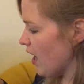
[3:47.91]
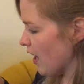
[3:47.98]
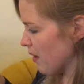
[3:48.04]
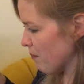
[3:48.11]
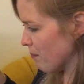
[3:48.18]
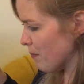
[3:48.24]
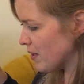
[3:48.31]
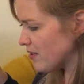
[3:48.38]

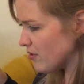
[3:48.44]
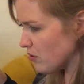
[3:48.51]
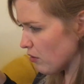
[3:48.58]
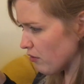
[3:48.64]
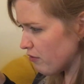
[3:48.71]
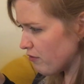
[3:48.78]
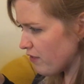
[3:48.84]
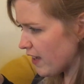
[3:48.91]
"I must
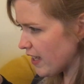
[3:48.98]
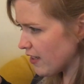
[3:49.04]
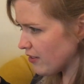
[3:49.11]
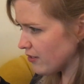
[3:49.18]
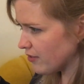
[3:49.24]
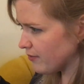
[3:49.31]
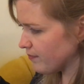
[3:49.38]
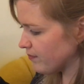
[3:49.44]
not
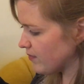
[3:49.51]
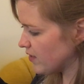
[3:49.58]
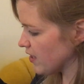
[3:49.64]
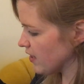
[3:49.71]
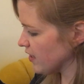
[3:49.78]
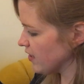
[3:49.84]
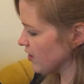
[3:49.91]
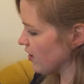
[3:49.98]
fail,"
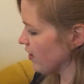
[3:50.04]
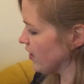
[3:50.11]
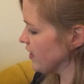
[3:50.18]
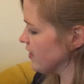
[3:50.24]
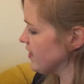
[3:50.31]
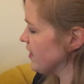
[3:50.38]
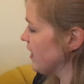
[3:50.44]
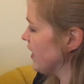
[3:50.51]
said the
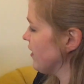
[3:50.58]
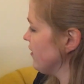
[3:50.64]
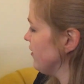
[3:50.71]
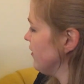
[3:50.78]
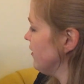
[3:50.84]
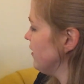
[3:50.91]
tiny snail.